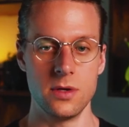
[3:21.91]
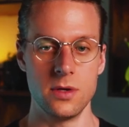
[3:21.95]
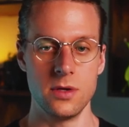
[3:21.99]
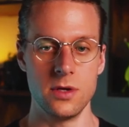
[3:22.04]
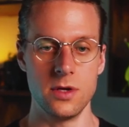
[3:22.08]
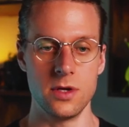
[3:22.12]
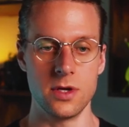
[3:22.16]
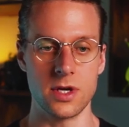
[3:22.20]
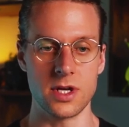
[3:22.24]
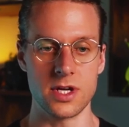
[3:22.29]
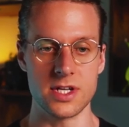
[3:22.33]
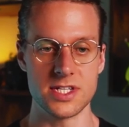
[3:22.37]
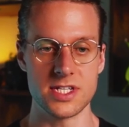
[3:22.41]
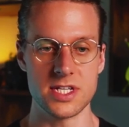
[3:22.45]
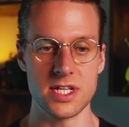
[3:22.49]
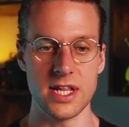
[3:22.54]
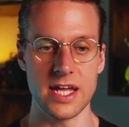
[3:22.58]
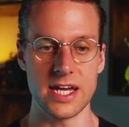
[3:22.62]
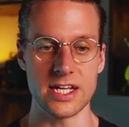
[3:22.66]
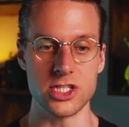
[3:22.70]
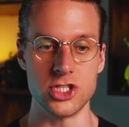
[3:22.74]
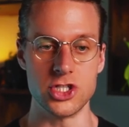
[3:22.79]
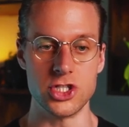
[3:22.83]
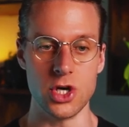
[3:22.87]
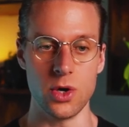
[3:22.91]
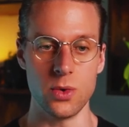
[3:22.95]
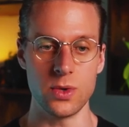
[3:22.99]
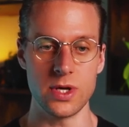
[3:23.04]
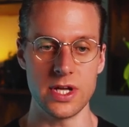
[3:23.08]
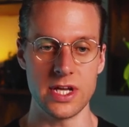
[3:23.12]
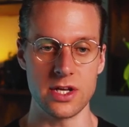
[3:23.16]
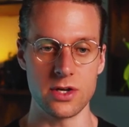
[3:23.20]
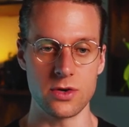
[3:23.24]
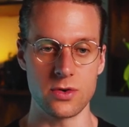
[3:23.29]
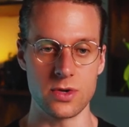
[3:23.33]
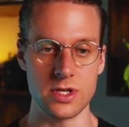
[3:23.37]
You're gonna select don't
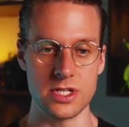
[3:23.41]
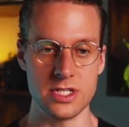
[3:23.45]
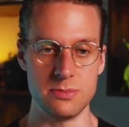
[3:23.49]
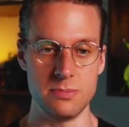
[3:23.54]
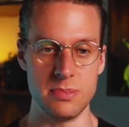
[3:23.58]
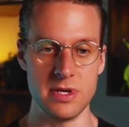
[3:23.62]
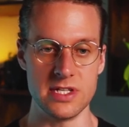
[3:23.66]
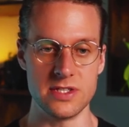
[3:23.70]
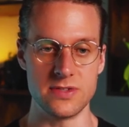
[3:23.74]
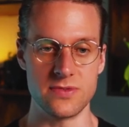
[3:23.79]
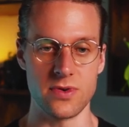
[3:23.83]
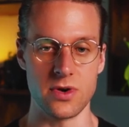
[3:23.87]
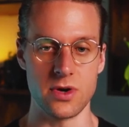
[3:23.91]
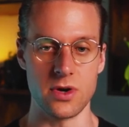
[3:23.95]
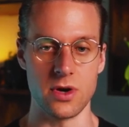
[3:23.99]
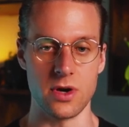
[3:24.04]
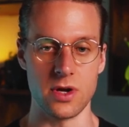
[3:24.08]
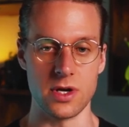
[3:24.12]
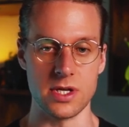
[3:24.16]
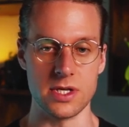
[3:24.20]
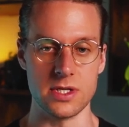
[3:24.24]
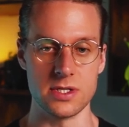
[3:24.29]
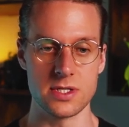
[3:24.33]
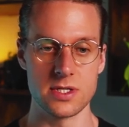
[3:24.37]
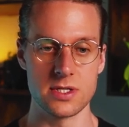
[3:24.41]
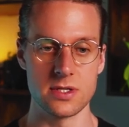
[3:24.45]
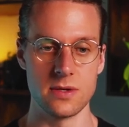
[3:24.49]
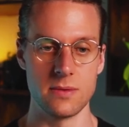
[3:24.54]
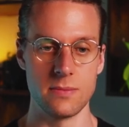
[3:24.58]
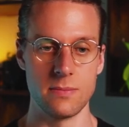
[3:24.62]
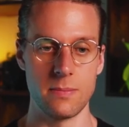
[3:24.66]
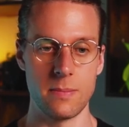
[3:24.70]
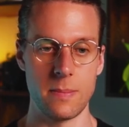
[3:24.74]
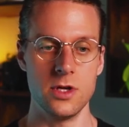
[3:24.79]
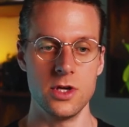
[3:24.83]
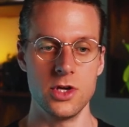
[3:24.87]
increase bids for an audience.
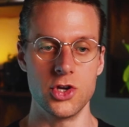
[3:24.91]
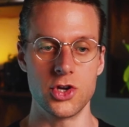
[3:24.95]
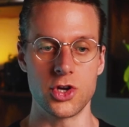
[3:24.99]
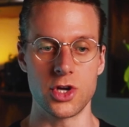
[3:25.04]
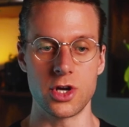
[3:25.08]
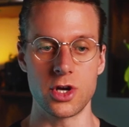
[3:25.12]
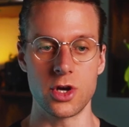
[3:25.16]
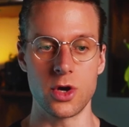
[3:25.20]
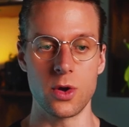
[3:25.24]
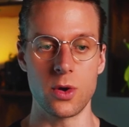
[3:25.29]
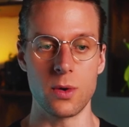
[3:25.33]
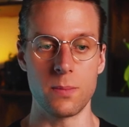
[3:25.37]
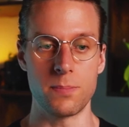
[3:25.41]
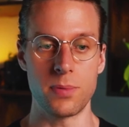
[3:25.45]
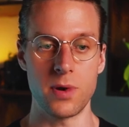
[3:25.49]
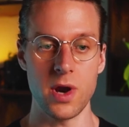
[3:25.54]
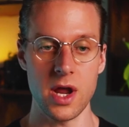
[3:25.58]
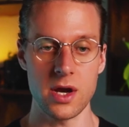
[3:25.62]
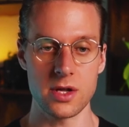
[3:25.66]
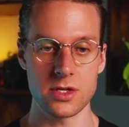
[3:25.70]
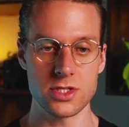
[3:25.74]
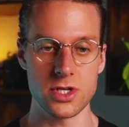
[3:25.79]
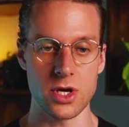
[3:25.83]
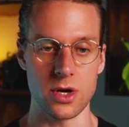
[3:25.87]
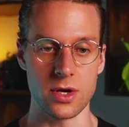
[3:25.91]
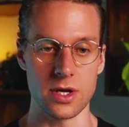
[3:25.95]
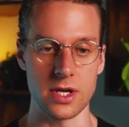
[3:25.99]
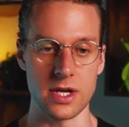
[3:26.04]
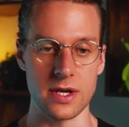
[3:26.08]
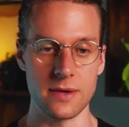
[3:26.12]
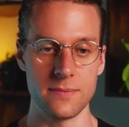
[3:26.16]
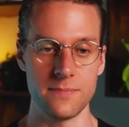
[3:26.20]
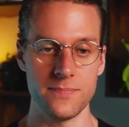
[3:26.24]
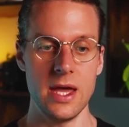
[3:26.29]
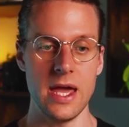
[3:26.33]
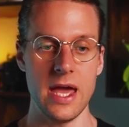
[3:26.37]
You're gonna go to product
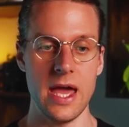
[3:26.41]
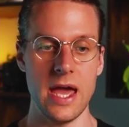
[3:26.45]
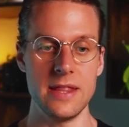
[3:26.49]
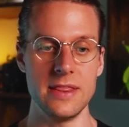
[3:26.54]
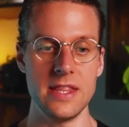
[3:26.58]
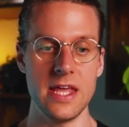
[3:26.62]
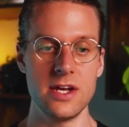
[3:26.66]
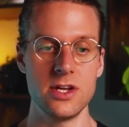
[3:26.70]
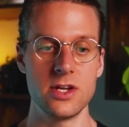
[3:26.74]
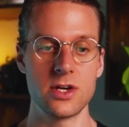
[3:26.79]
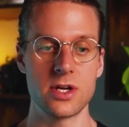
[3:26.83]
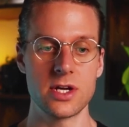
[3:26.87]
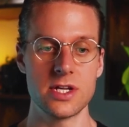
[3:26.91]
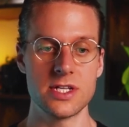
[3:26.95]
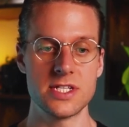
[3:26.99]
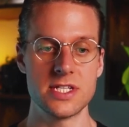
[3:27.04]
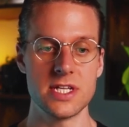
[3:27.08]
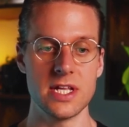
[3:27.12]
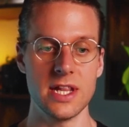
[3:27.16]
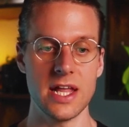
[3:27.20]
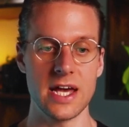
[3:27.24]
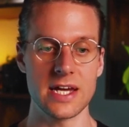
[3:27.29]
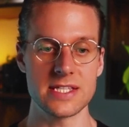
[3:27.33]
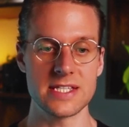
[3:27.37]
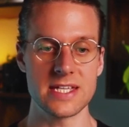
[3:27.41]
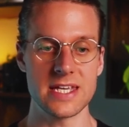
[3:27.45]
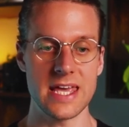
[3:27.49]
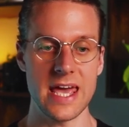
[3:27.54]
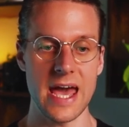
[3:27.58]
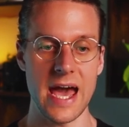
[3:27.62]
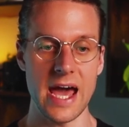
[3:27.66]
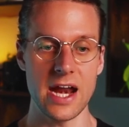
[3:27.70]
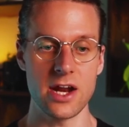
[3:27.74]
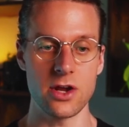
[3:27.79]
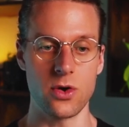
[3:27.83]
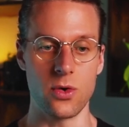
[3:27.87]
targeting, and then you're gonna select
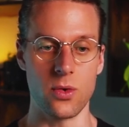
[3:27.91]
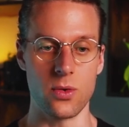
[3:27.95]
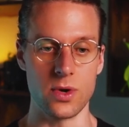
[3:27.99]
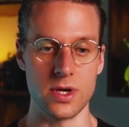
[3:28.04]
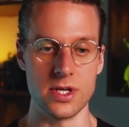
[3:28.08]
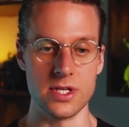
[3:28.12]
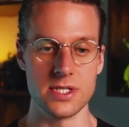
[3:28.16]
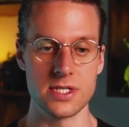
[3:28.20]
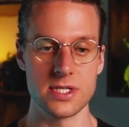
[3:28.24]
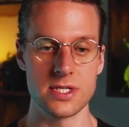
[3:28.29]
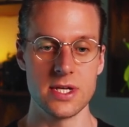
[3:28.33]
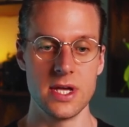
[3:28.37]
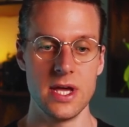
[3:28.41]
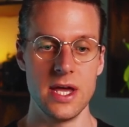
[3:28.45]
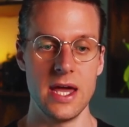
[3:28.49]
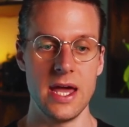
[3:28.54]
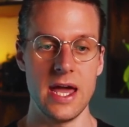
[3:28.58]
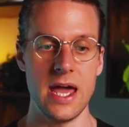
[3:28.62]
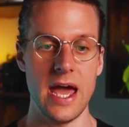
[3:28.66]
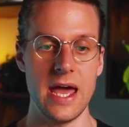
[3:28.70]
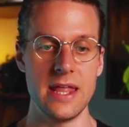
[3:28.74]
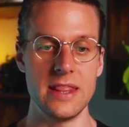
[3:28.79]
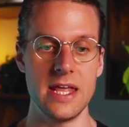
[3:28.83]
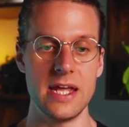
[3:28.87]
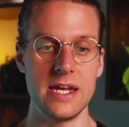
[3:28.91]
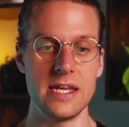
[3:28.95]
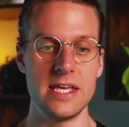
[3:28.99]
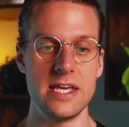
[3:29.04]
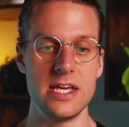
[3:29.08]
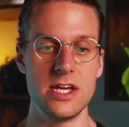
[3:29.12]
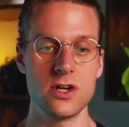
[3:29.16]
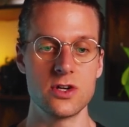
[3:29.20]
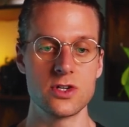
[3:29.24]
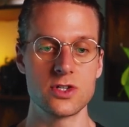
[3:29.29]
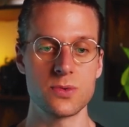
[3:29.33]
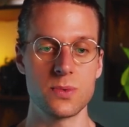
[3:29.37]
categories. And then
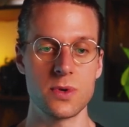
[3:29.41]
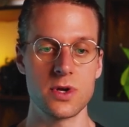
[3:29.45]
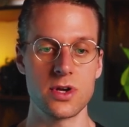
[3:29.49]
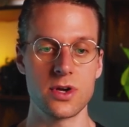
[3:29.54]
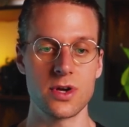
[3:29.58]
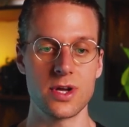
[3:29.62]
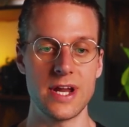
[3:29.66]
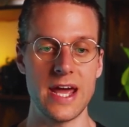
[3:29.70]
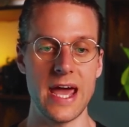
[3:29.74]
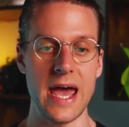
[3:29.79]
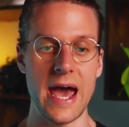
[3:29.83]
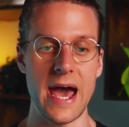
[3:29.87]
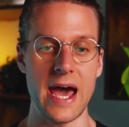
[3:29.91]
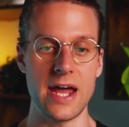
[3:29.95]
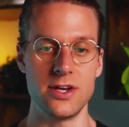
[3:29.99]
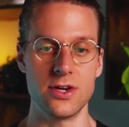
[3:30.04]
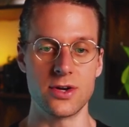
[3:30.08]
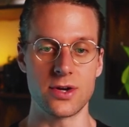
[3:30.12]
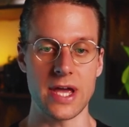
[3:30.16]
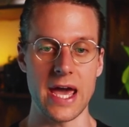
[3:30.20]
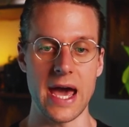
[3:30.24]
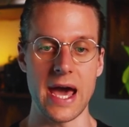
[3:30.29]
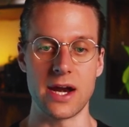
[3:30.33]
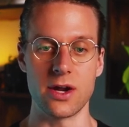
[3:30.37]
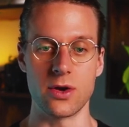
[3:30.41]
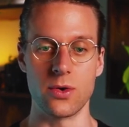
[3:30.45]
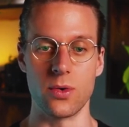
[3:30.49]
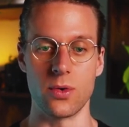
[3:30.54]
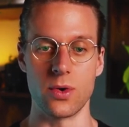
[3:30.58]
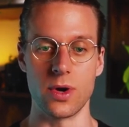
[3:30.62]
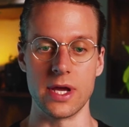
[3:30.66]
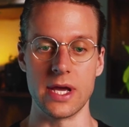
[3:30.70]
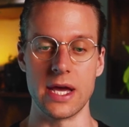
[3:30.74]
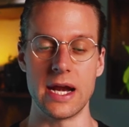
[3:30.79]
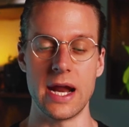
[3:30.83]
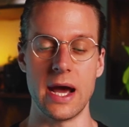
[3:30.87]
here's where you're gonna add your
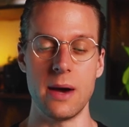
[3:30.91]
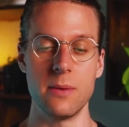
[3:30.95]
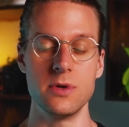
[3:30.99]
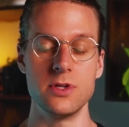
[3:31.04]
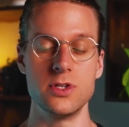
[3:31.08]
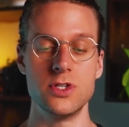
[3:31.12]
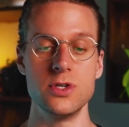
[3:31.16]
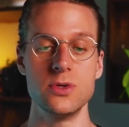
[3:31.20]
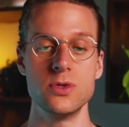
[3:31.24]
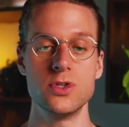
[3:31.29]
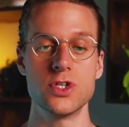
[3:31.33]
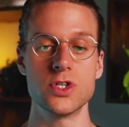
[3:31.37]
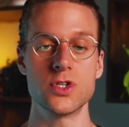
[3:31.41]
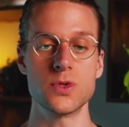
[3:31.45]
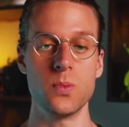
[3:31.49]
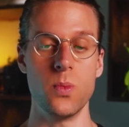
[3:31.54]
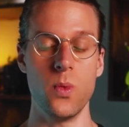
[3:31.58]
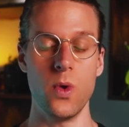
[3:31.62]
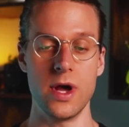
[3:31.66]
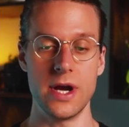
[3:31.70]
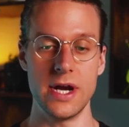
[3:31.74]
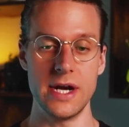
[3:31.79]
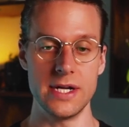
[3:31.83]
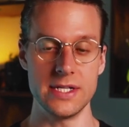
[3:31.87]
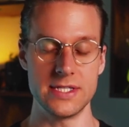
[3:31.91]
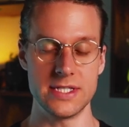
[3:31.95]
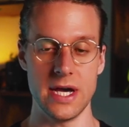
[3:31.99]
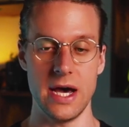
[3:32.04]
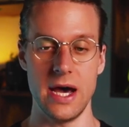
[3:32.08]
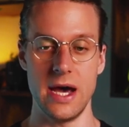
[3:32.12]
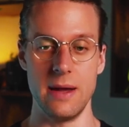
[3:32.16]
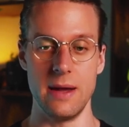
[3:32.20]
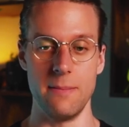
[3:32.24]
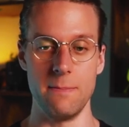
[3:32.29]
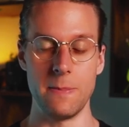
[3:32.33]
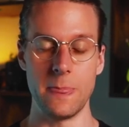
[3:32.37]
category. And I would do just one at a
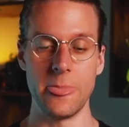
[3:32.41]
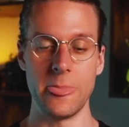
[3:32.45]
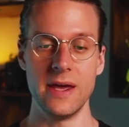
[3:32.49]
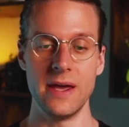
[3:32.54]
time.